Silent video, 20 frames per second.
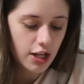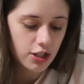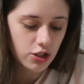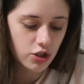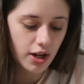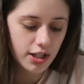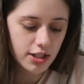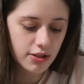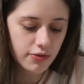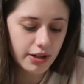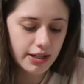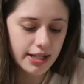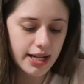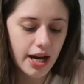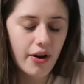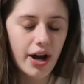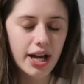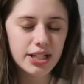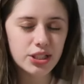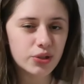So as of right
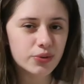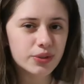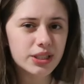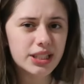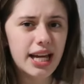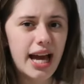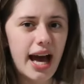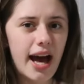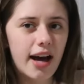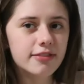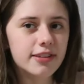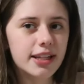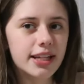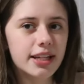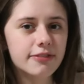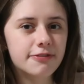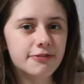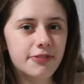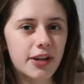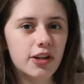now, I don't really have
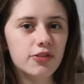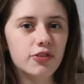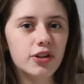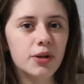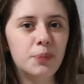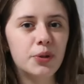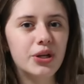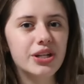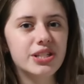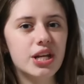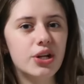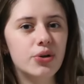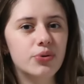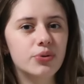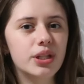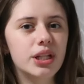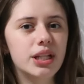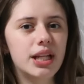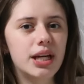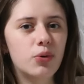like a favorite because I don't
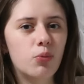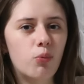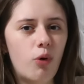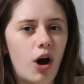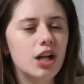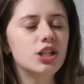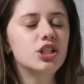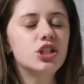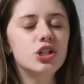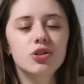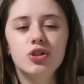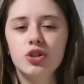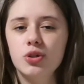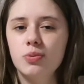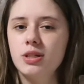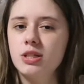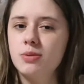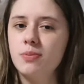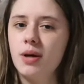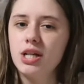really like watch
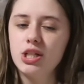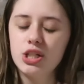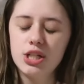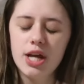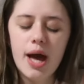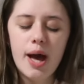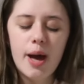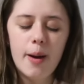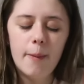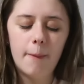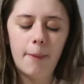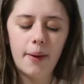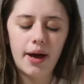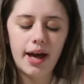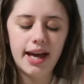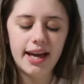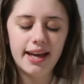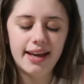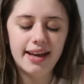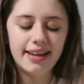YouTube as much.
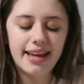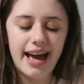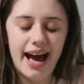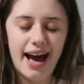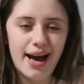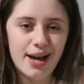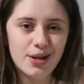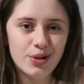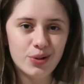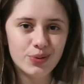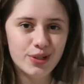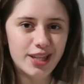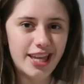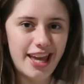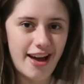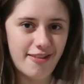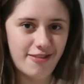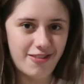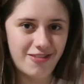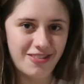But yeah, I don't
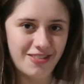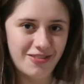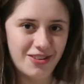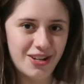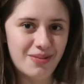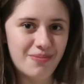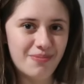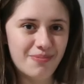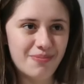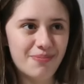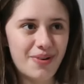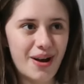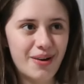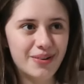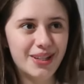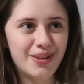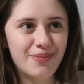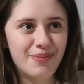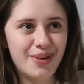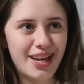really have a favorite.
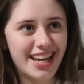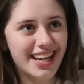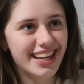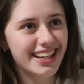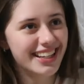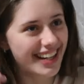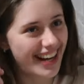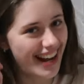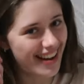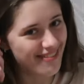Probably me.